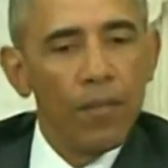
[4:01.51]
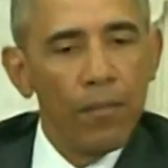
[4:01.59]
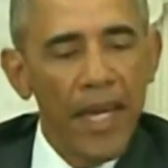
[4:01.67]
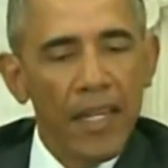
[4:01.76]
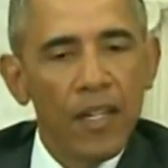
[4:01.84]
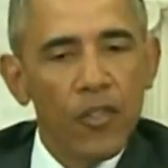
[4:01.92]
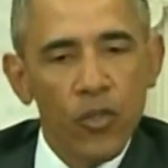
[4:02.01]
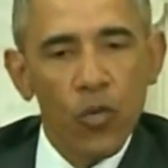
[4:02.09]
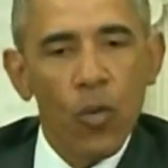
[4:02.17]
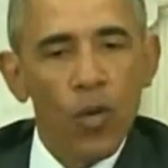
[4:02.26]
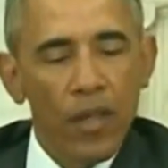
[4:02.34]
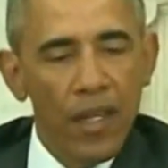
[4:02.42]
making
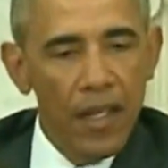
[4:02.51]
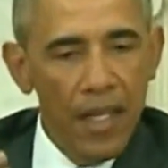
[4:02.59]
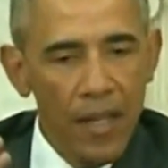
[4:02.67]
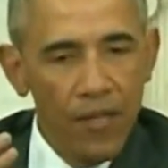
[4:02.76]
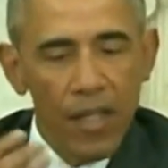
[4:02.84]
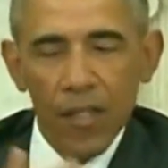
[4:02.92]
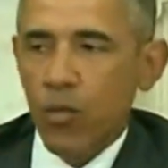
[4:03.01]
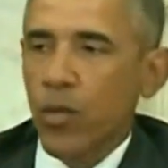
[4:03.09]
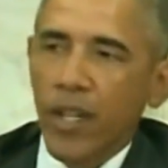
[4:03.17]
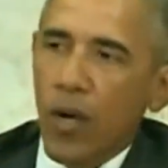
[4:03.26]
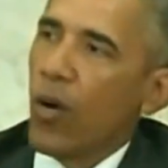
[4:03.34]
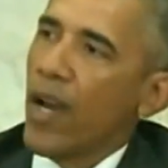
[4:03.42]
sure that even as
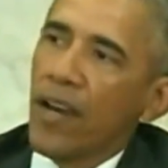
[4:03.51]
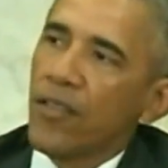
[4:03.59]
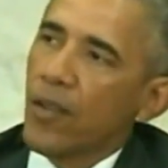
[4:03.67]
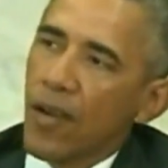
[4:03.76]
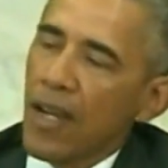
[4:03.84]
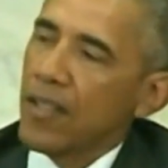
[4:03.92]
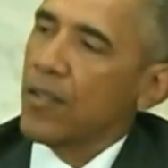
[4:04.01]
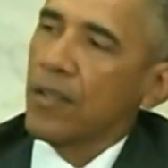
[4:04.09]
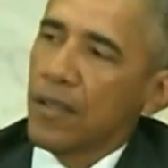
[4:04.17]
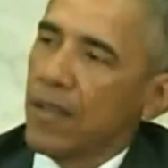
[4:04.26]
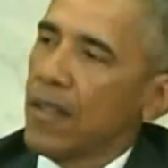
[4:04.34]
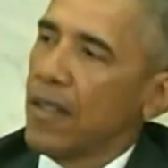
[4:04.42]
we go after ISIL
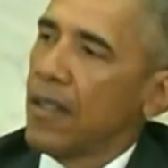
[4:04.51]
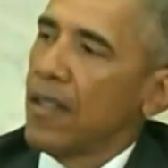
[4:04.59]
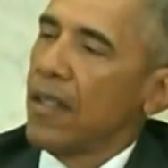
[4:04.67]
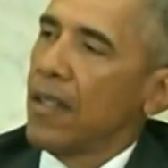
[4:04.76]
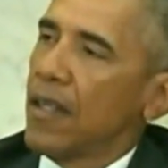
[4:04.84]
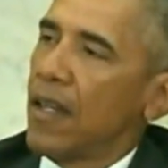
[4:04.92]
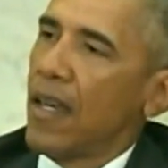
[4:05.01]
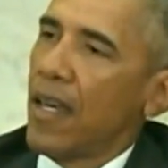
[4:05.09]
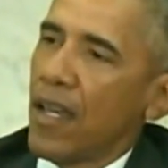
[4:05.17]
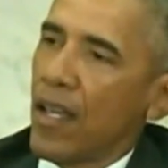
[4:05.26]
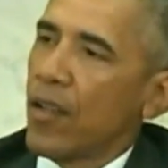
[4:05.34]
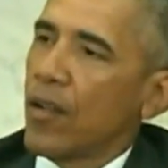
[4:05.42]

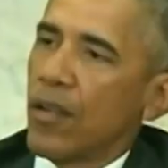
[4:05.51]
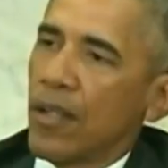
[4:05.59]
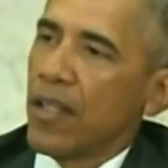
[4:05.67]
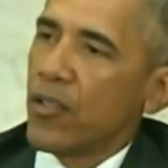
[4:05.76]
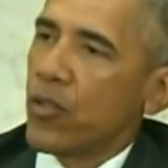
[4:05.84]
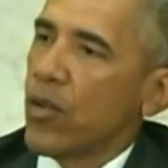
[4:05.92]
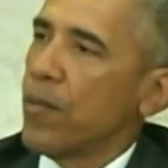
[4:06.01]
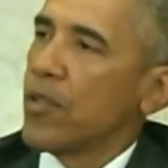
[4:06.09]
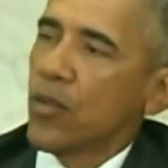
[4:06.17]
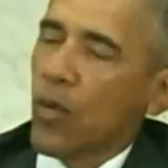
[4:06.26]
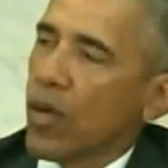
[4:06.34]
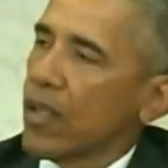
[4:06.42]
and other
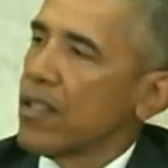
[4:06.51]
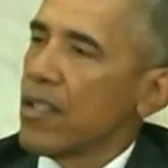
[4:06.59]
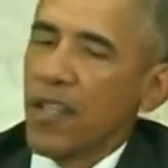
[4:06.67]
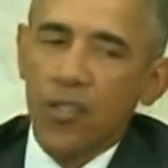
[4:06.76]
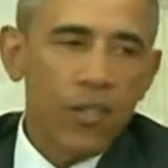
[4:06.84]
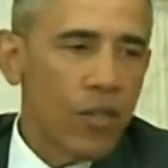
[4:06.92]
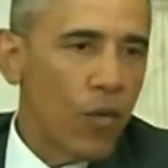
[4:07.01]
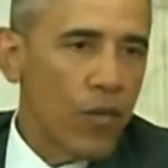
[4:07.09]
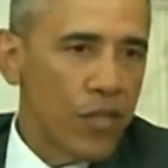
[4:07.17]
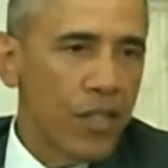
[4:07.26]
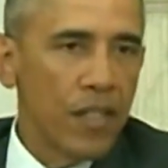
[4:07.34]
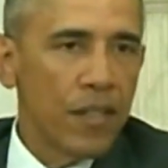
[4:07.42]
extremist organizations
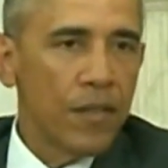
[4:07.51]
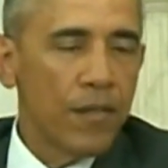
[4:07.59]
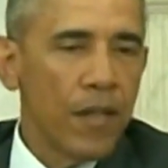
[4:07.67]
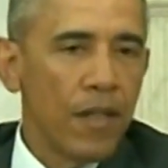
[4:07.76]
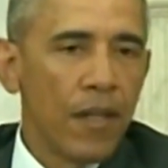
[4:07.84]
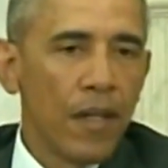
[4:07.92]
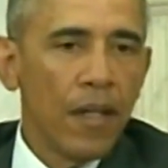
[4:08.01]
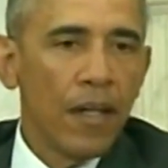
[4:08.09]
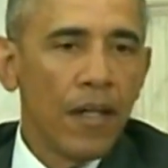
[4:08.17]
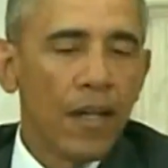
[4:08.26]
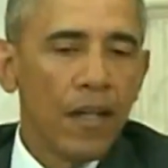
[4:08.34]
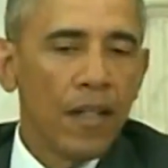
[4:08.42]
overseas,
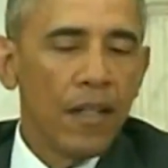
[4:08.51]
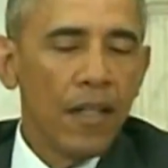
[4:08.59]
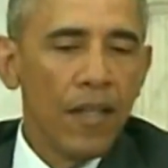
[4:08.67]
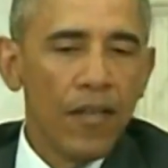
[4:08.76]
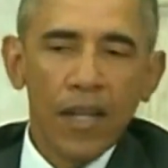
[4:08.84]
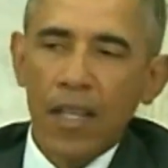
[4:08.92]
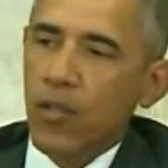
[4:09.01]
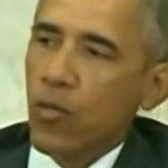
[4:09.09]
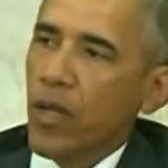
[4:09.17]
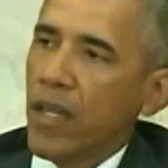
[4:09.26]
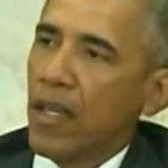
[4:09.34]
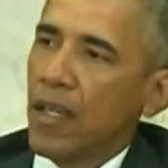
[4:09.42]
even as
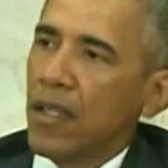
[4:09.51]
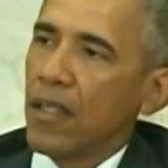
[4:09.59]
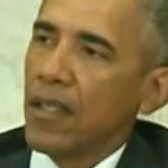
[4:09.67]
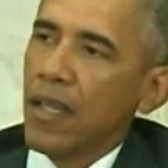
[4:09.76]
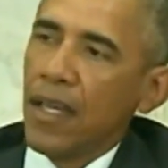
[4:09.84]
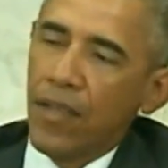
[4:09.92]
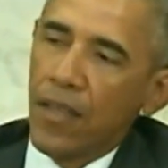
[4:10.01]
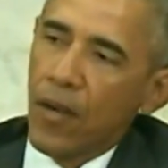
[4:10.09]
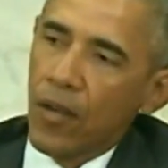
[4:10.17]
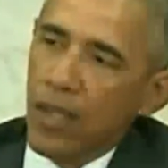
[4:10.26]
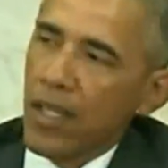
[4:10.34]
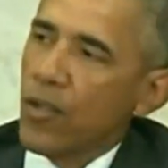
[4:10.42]
we hit
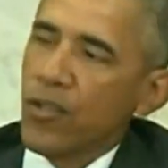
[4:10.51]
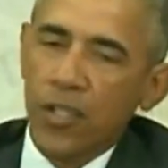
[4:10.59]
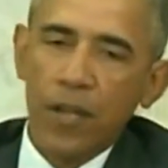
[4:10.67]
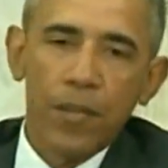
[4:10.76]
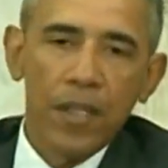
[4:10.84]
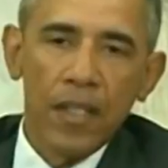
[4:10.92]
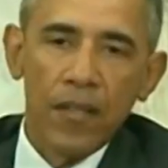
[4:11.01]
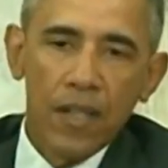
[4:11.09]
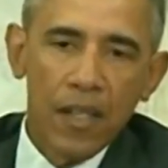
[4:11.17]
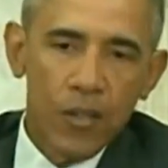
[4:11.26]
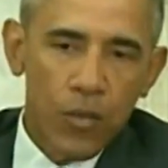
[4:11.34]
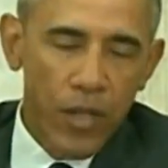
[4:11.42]
their leadership, even
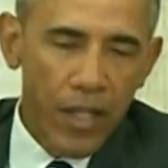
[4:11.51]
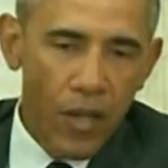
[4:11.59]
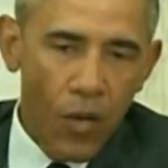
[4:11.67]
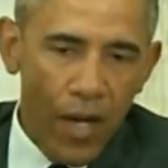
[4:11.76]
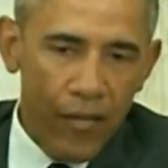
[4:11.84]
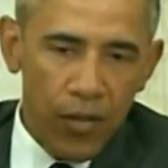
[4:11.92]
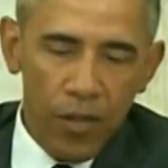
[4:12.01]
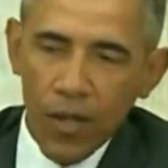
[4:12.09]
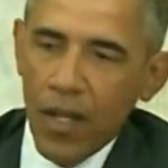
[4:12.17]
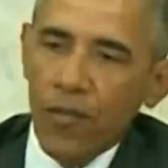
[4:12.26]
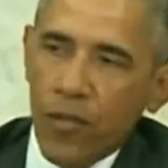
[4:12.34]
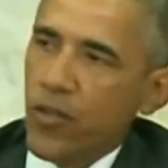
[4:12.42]
as we go after
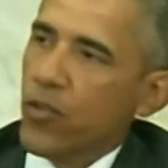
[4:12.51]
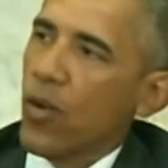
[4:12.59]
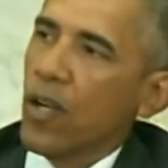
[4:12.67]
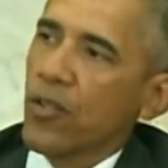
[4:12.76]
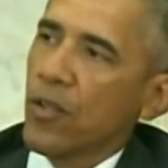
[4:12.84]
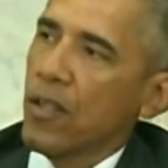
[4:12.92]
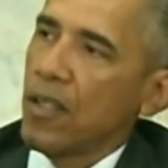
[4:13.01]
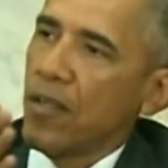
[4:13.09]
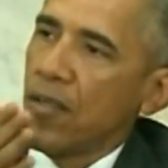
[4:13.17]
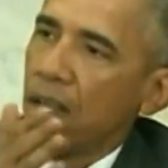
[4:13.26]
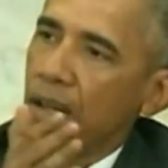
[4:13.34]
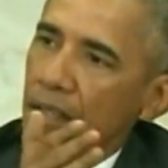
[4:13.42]
their infrastructure,
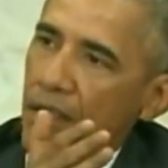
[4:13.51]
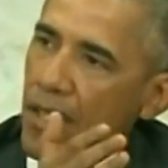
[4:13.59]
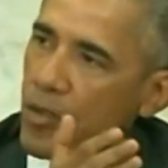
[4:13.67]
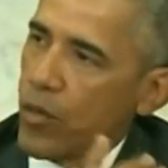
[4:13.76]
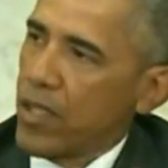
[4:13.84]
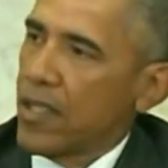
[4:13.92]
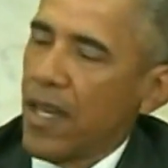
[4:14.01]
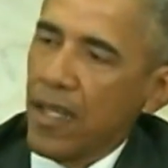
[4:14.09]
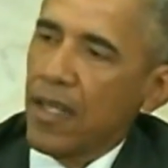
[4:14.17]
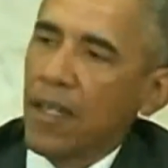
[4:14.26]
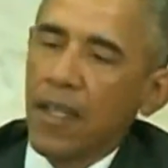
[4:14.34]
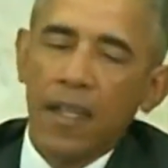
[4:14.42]
even as we take